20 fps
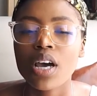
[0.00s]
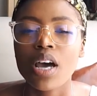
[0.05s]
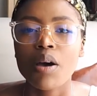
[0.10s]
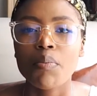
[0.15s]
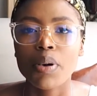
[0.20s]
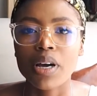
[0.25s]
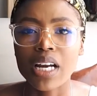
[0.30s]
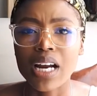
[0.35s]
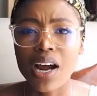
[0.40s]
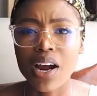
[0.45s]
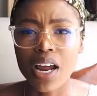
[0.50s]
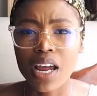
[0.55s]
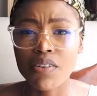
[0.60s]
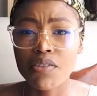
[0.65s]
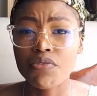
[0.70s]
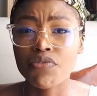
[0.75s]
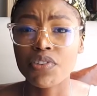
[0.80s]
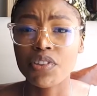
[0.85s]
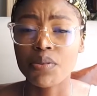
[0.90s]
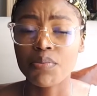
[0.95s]
but however,
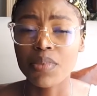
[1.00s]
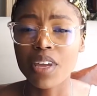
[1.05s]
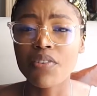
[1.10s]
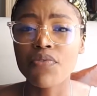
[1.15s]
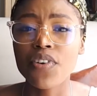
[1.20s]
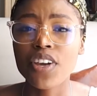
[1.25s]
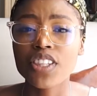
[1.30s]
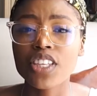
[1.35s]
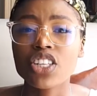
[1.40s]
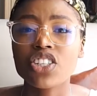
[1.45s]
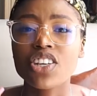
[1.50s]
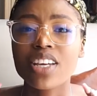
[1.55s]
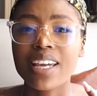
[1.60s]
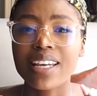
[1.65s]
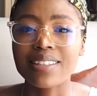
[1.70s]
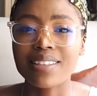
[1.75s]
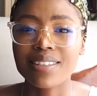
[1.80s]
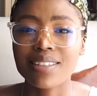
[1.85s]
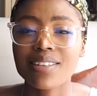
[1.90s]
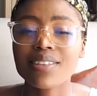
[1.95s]
for the mere fact that you
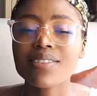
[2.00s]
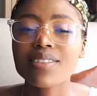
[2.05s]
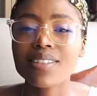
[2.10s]
can still